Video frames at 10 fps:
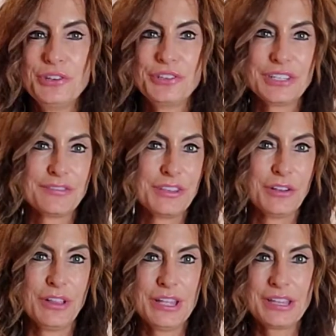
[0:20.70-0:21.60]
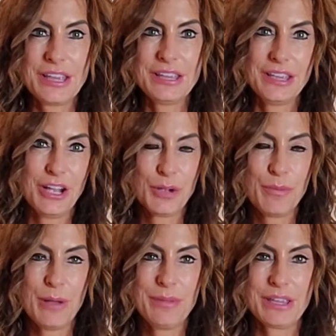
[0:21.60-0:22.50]
you just feel like a young
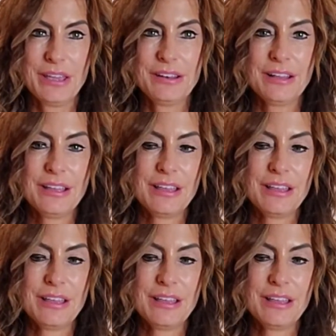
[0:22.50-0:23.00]
pup again?